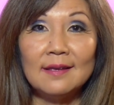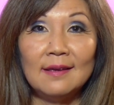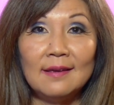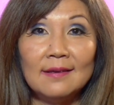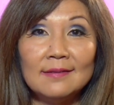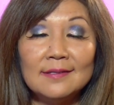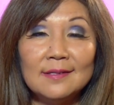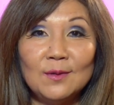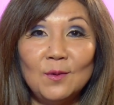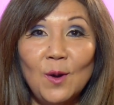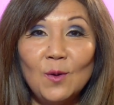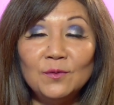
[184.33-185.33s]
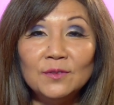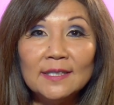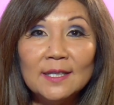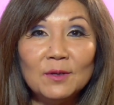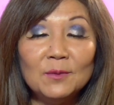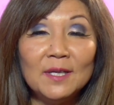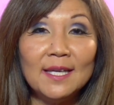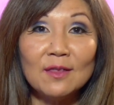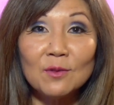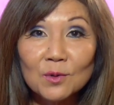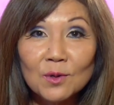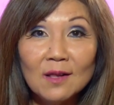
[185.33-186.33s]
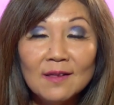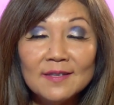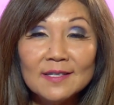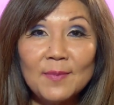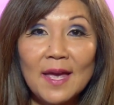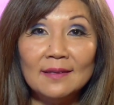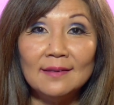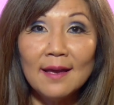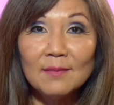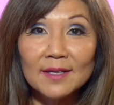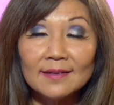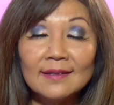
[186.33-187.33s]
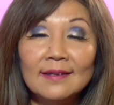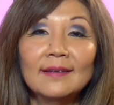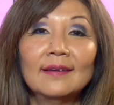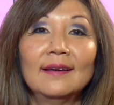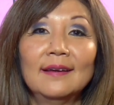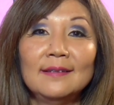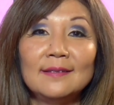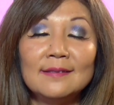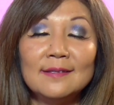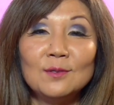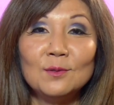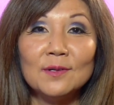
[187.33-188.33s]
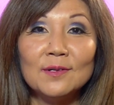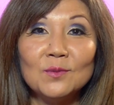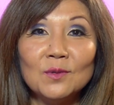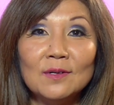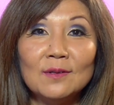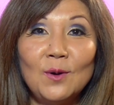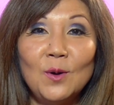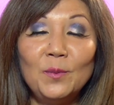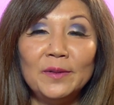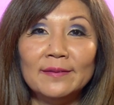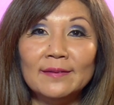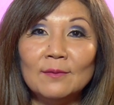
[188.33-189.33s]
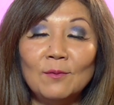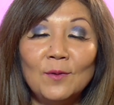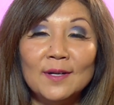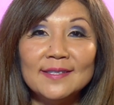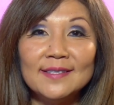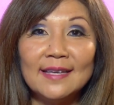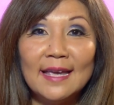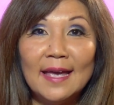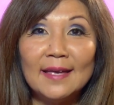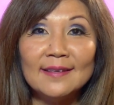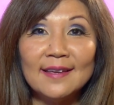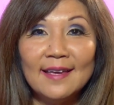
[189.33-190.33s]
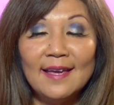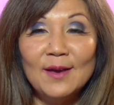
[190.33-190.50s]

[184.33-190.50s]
And, you know, hopefully when we get through all of this pandemic, the doors will open once again.